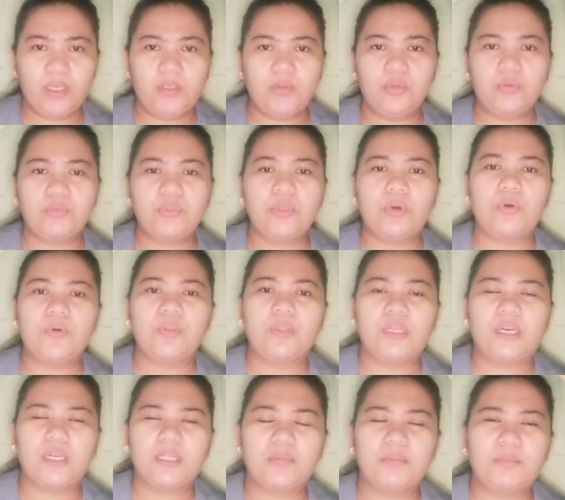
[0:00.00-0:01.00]
do know
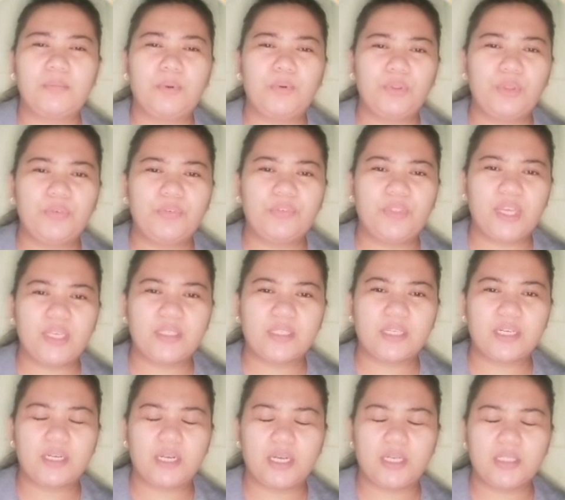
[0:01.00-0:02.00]
that both of these
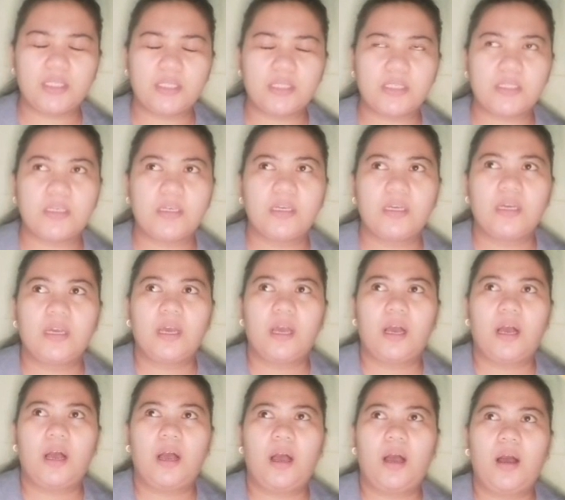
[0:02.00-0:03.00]
crusts
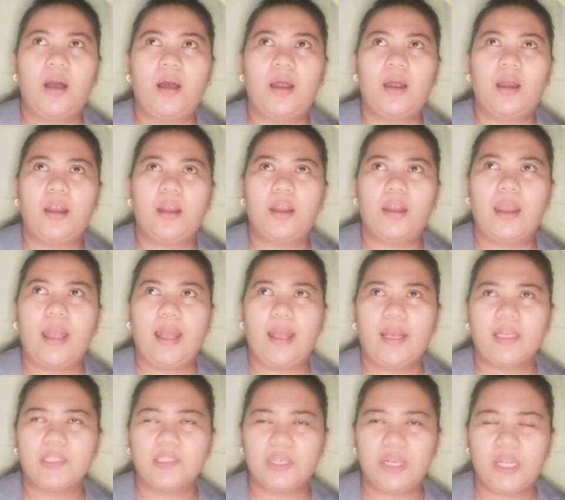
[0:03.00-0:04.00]
are
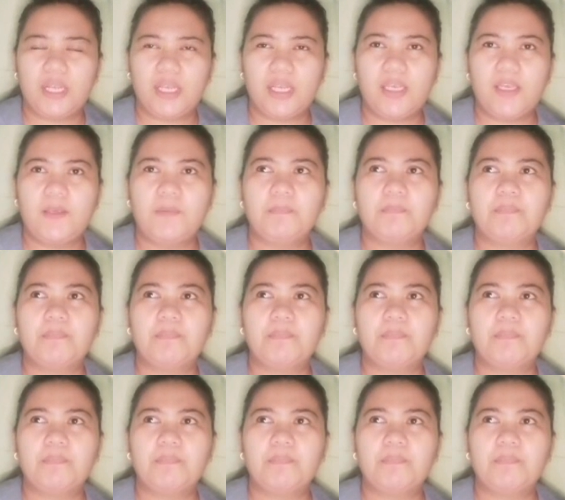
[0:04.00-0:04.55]
actually